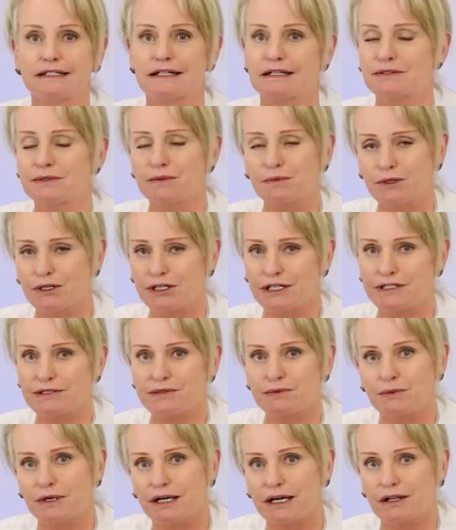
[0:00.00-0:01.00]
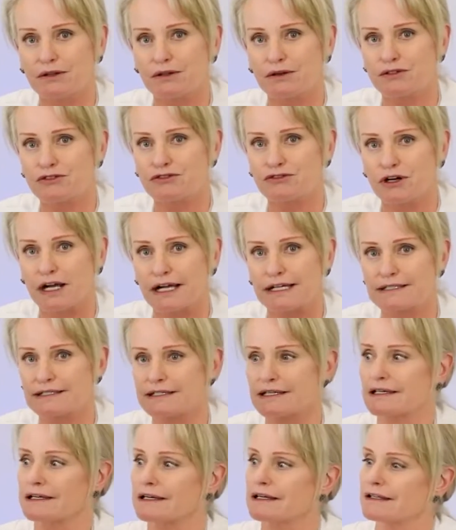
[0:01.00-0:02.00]
It doesn't work as well on dry
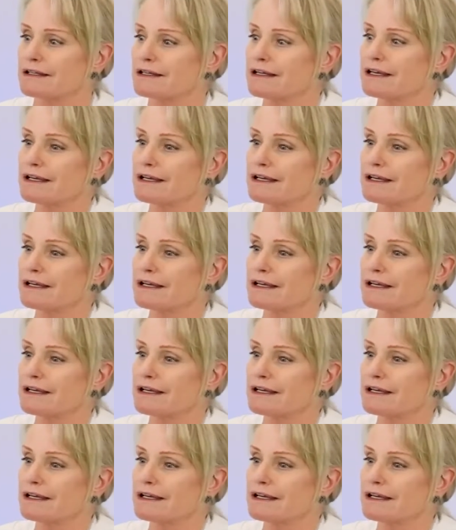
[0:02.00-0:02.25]
skin.